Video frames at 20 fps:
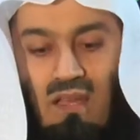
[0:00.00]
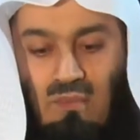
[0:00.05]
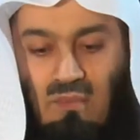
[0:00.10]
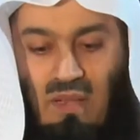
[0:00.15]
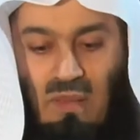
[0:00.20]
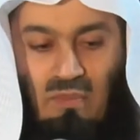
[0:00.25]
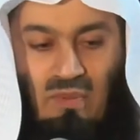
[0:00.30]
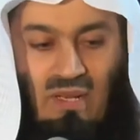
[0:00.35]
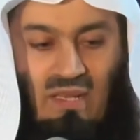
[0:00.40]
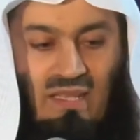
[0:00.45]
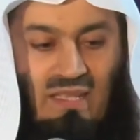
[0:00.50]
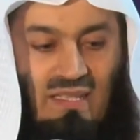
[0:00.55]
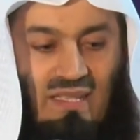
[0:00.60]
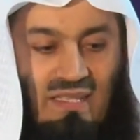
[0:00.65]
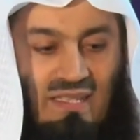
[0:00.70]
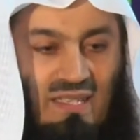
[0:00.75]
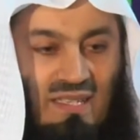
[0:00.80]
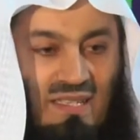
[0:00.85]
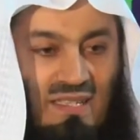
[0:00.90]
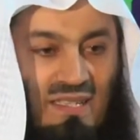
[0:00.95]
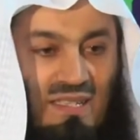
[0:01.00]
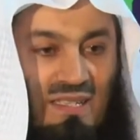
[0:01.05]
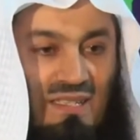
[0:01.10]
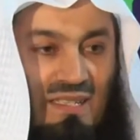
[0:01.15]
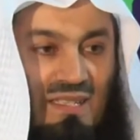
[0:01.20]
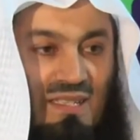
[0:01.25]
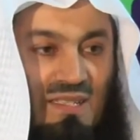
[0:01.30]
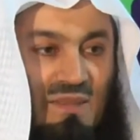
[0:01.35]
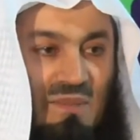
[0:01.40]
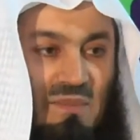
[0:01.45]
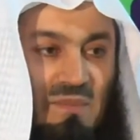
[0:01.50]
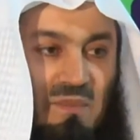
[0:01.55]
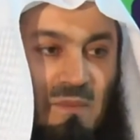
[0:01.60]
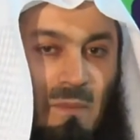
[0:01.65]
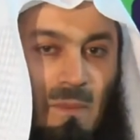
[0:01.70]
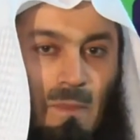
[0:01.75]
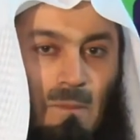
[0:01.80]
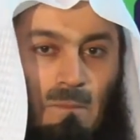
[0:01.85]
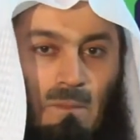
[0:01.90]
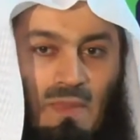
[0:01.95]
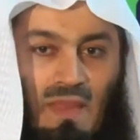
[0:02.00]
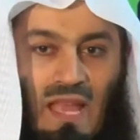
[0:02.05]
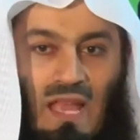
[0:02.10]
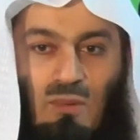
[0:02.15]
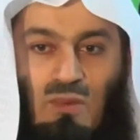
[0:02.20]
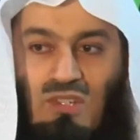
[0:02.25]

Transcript: My brothers and sisters, I